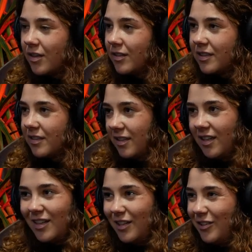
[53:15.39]
Ours is
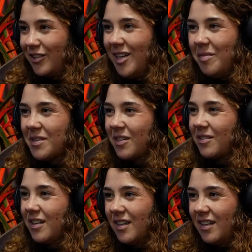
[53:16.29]
Europe.
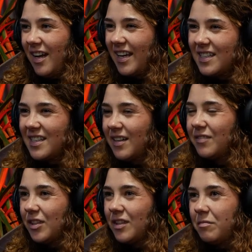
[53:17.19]
So I consider I've
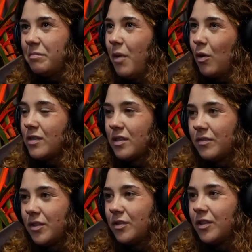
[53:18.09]
done most
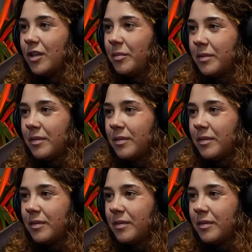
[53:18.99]
of Europe.